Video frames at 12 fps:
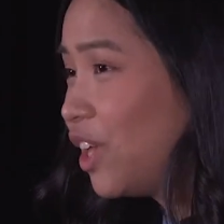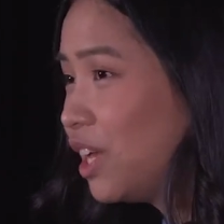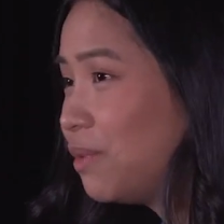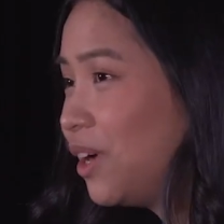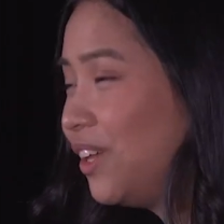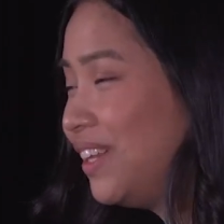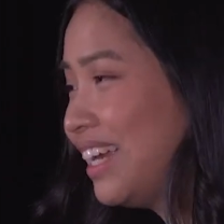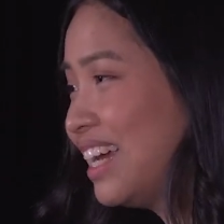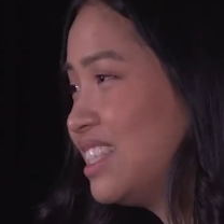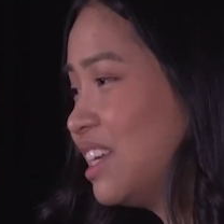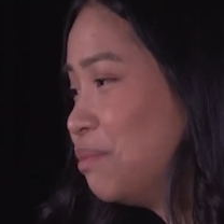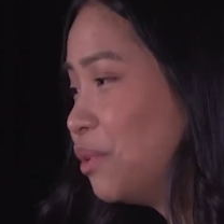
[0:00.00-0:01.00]
volleyball, like
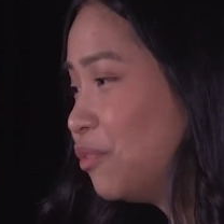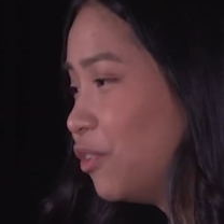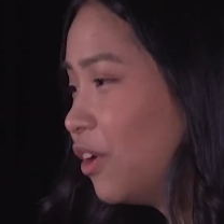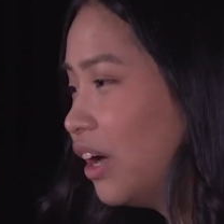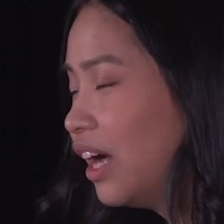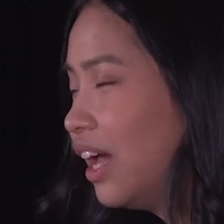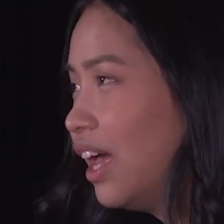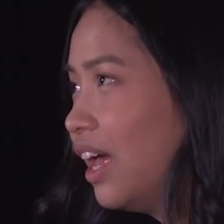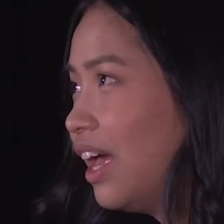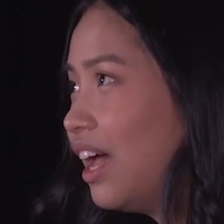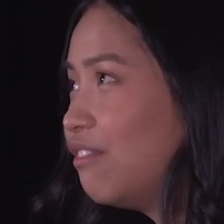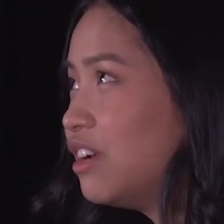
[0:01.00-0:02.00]
I said before,
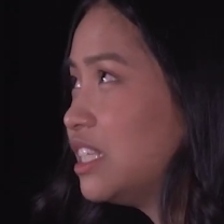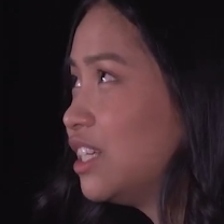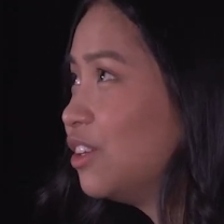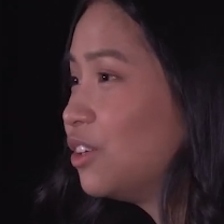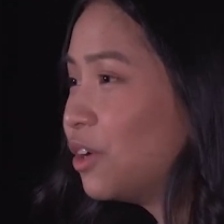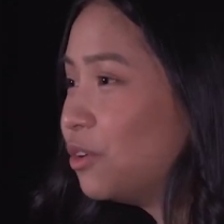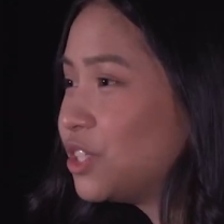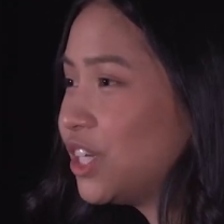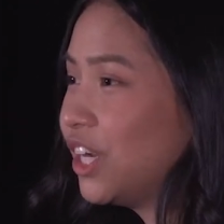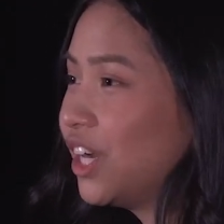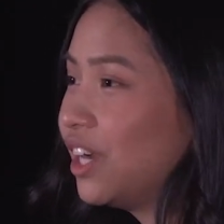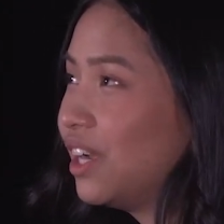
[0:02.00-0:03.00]
every single
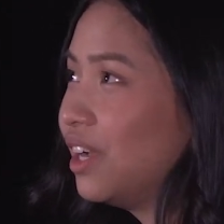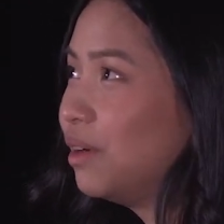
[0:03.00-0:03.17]
coach here